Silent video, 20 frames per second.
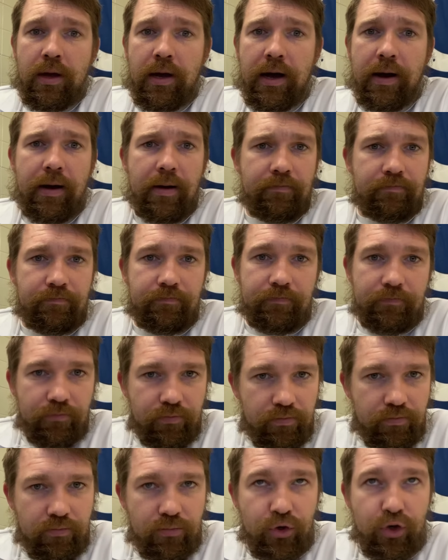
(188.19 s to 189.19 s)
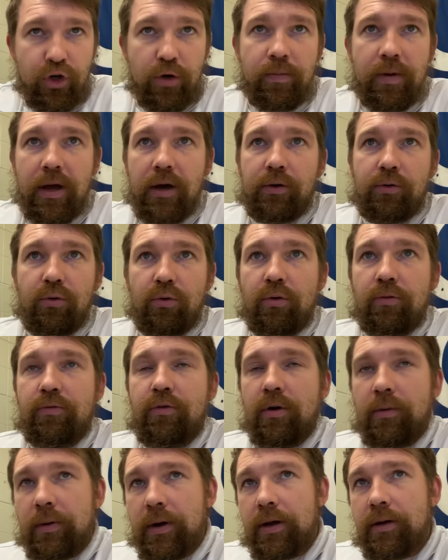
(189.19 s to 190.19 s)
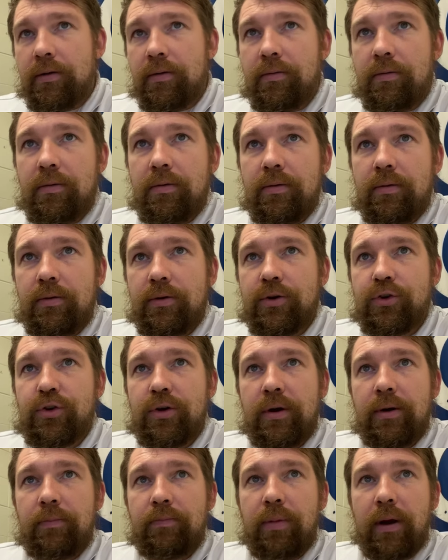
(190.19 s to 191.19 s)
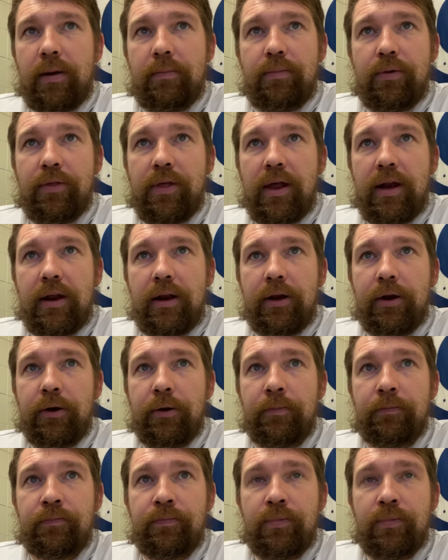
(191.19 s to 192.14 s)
Uh, should be a Google form. I should have probably put that in here.